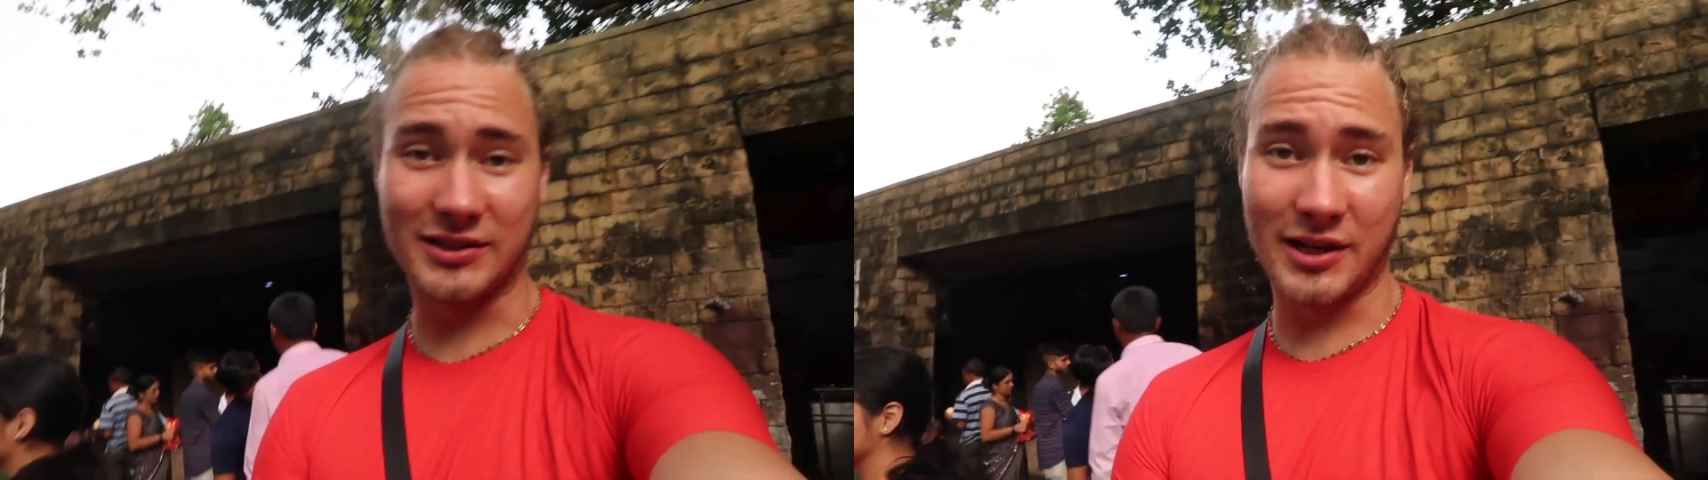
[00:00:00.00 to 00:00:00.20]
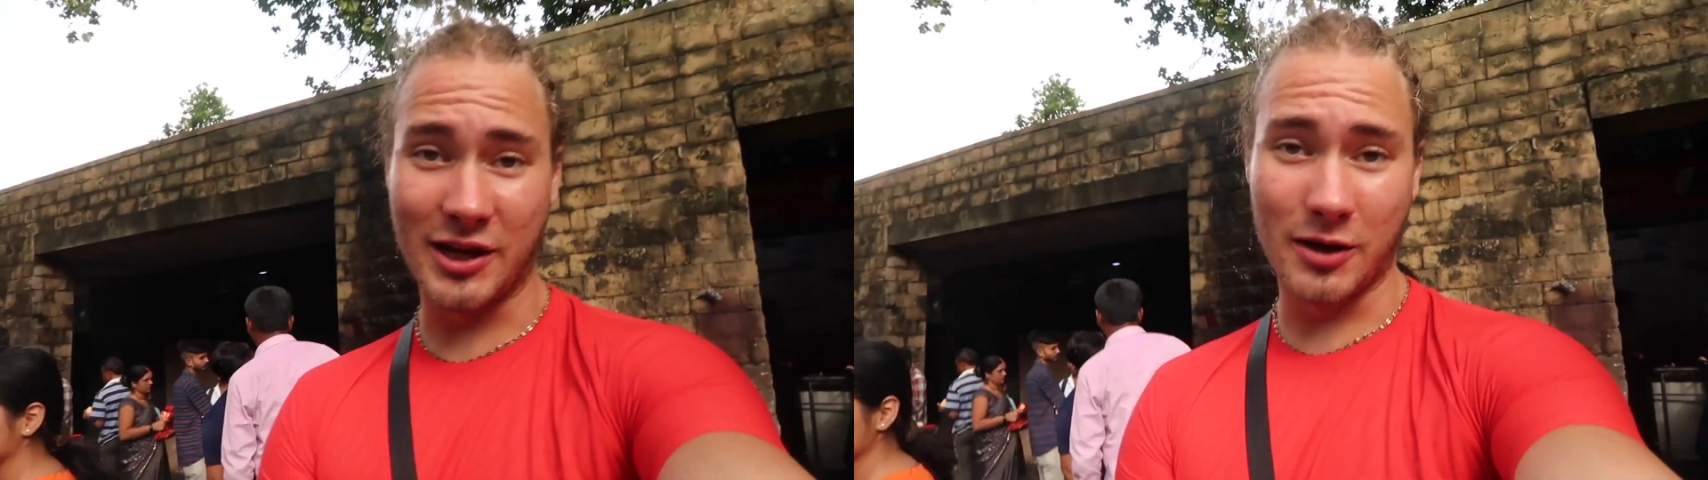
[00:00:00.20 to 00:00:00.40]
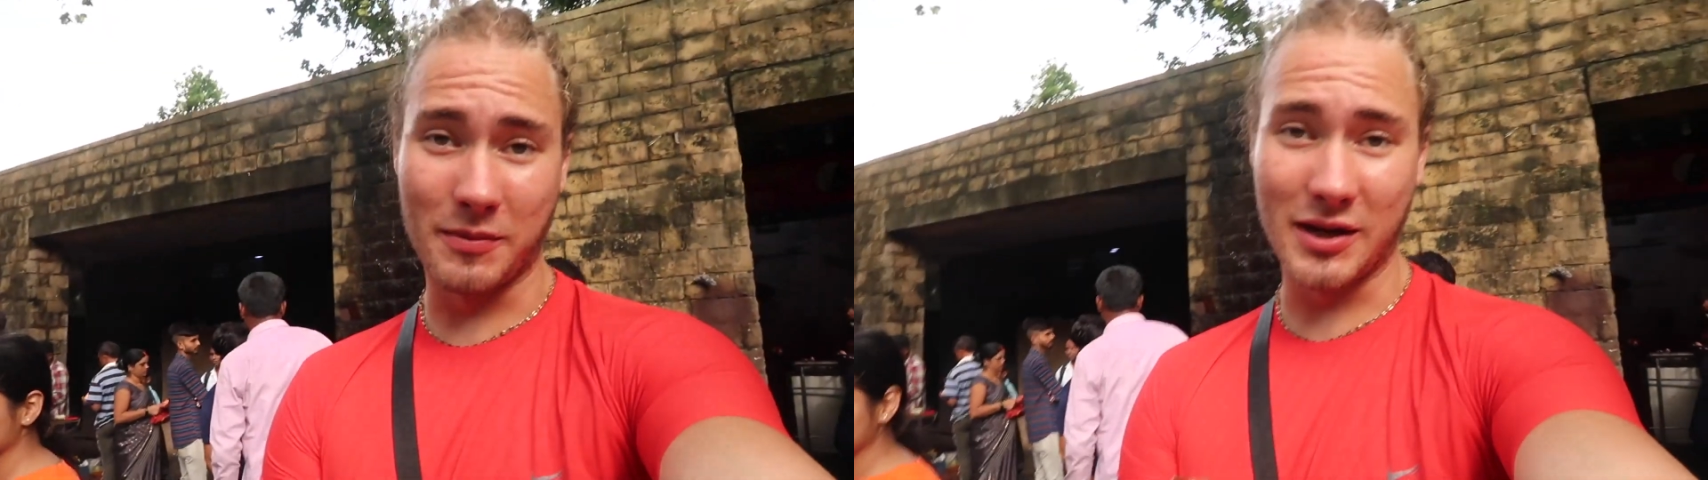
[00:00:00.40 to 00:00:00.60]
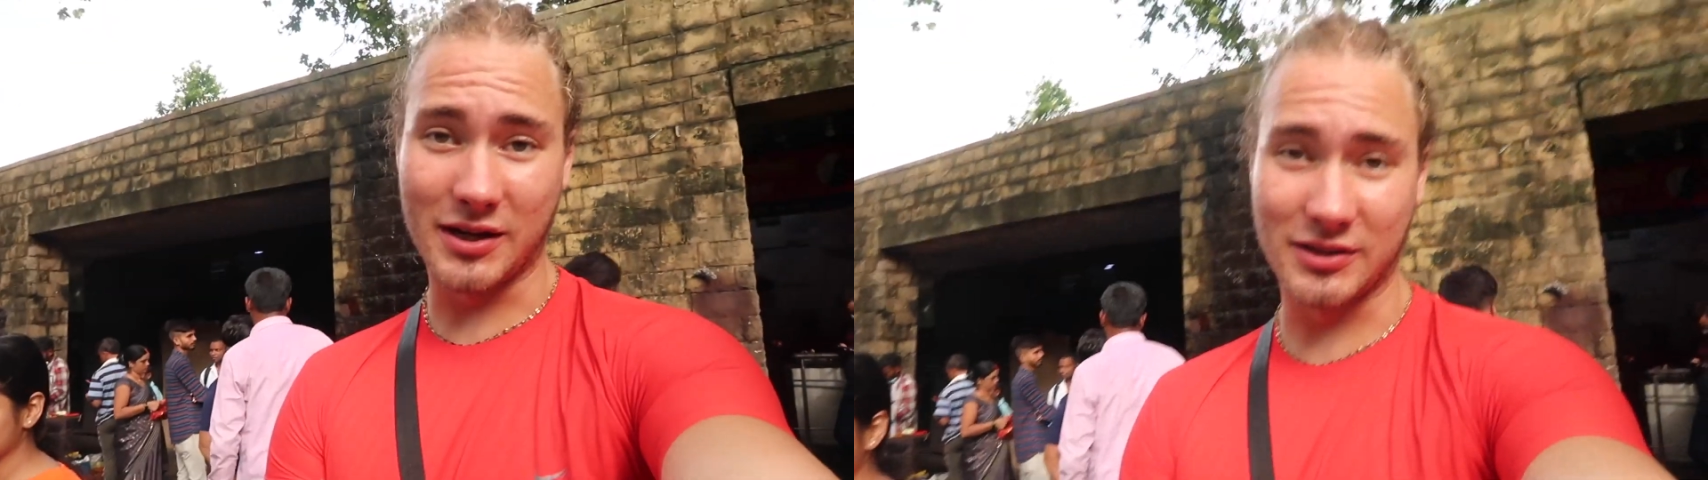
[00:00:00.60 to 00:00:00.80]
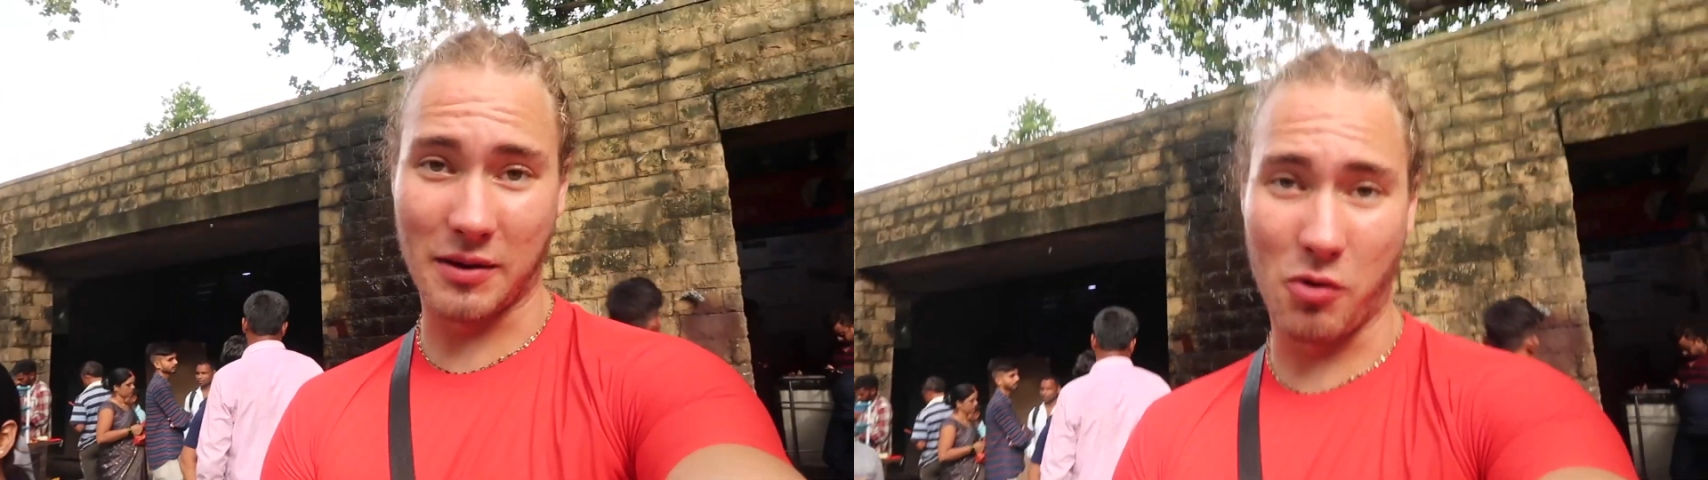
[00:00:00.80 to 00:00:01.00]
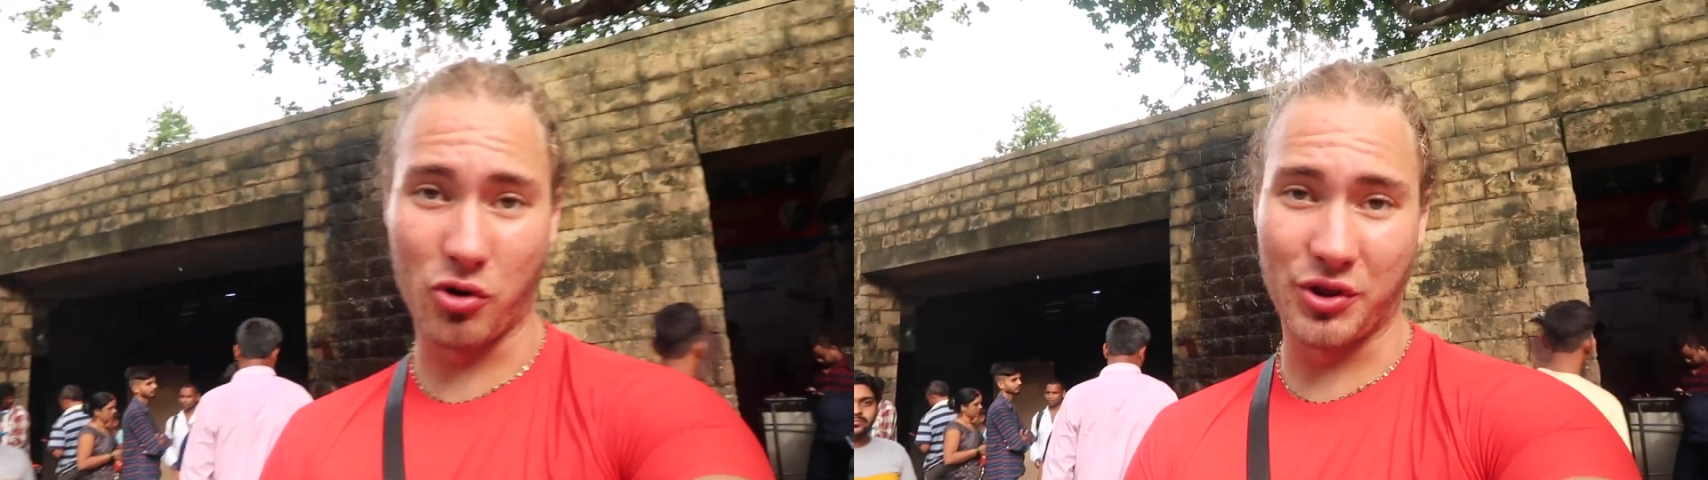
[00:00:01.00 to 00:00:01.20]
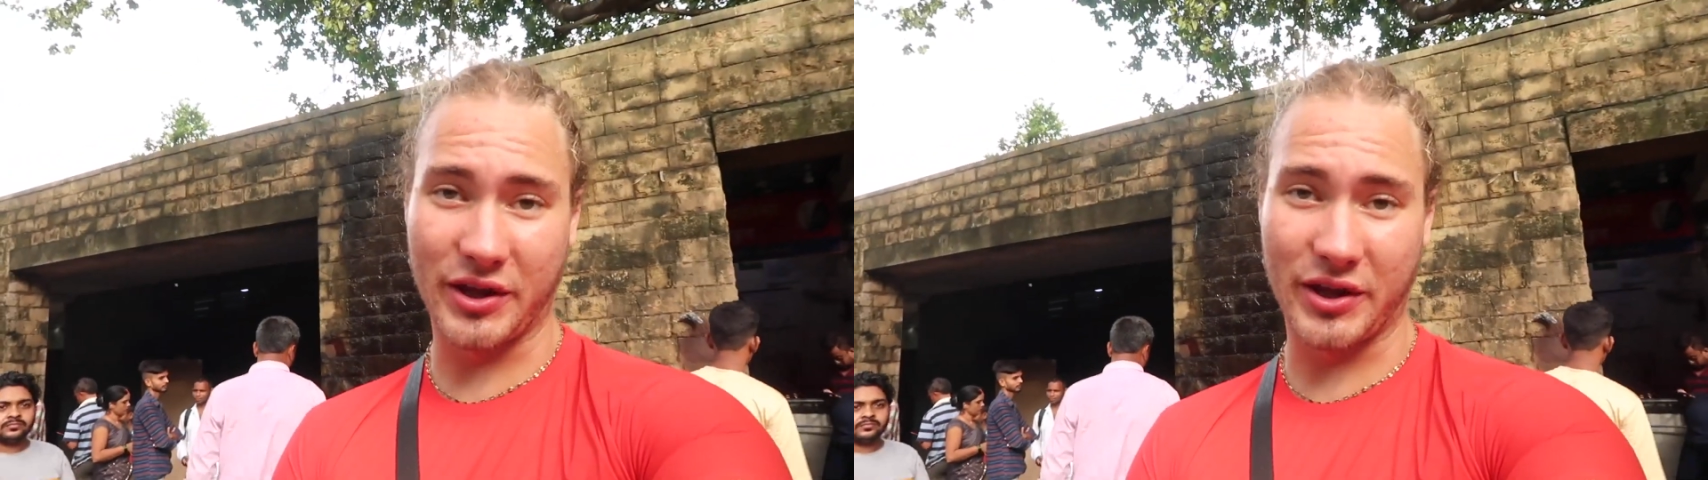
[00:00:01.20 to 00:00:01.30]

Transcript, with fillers: can hear me because I'm holding the